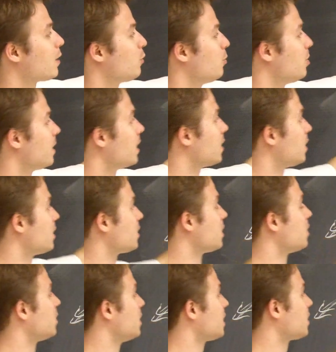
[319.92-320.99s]
by grouping, it
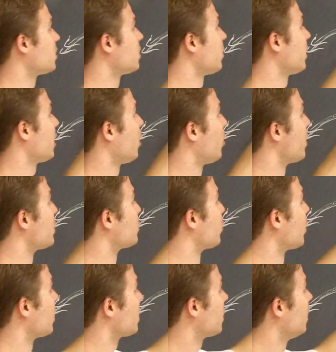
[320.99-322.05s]
doesn't necessarily always
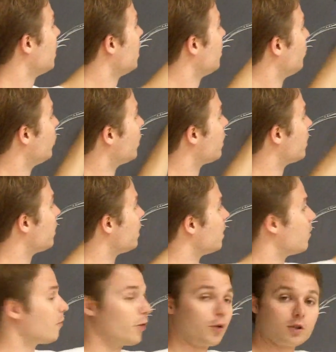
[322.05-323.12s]
work with
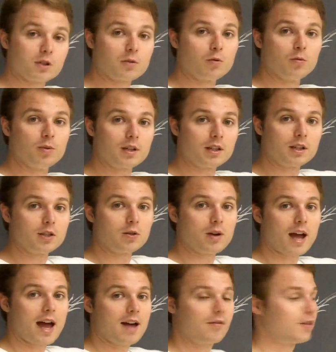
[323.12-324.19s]
the first grouping that
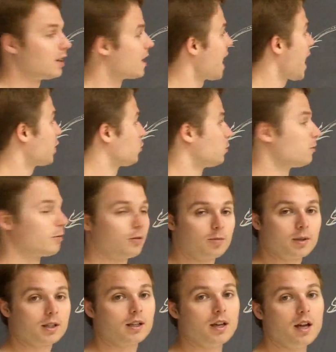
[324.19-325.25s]
you have, the natural
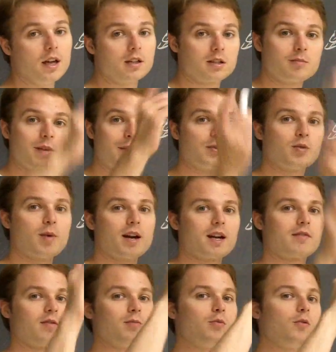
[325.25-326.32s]
grouping. Sometimes you might
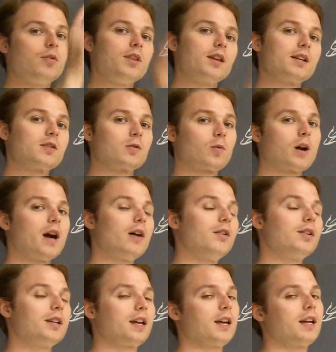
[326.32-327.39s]
have to move things
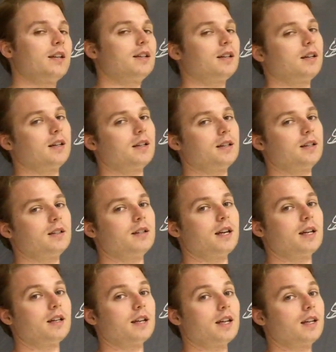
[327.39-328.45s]
around
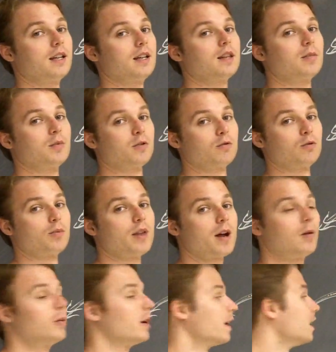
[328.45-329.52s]
and get them to group
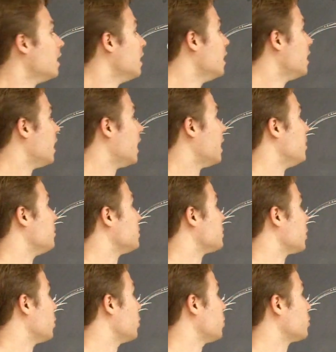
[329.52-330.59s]
that way.
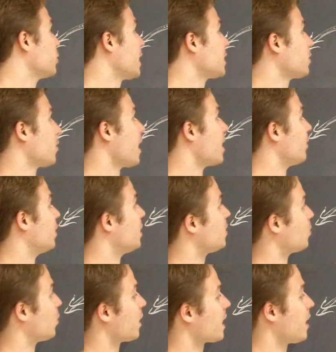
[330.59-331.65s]
So that's all right. If it
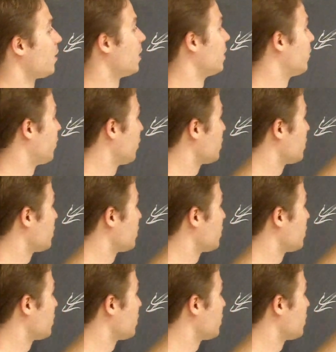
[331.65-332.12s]
doesn't work out at